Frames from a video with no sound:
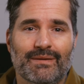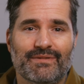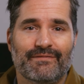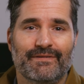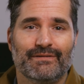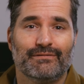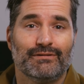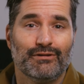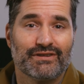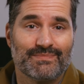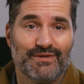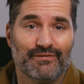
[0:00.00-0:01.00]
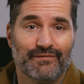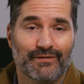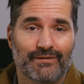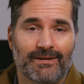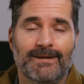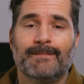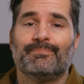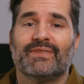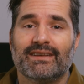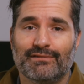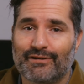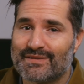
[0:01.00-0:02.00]
depth of field looks beautiful.
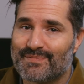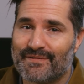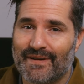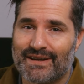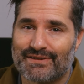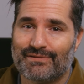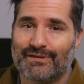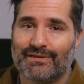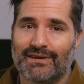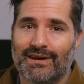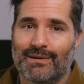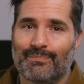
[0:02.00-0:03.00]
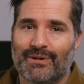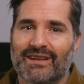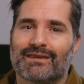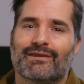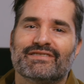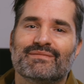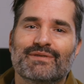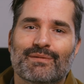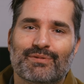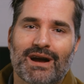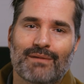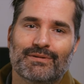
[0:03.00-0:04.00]
It looks professional, but it can also be a
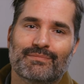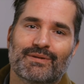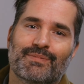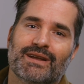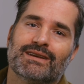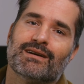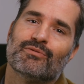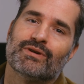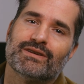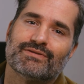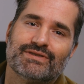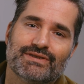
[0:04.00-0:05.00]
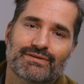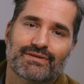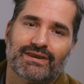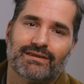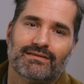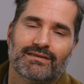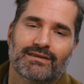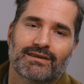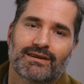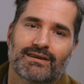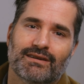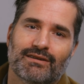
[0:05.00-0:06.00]
problem depending on what you're shooting.
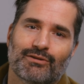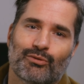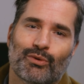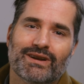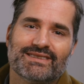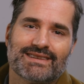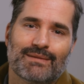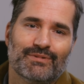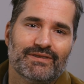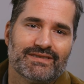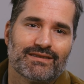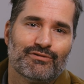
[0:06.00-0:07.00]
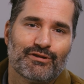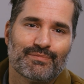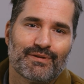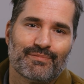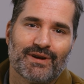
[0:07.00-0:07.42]
One example is a corporate